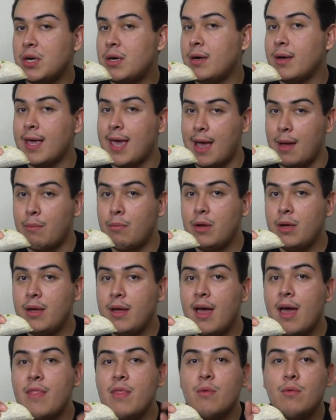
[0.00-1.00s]
on
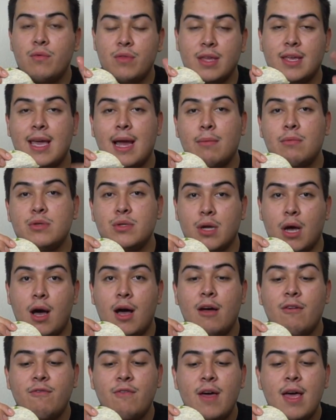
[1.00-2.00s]
camera, and then when the camera's
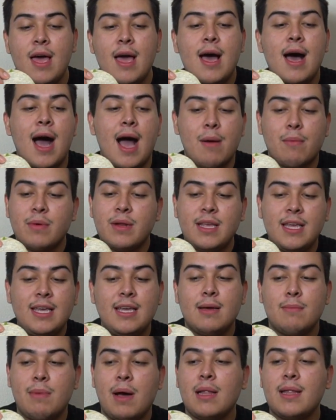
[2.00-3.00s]
off, I'm gonna
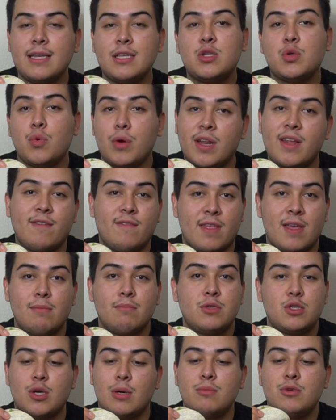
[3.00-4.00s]
eat about like 20 of them.
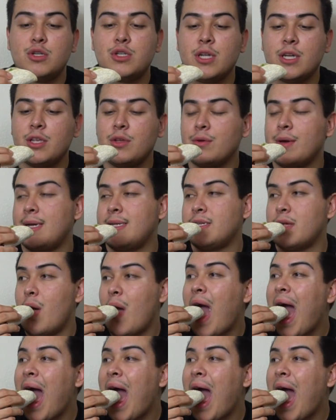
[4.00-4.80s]
So I'm just letting you guys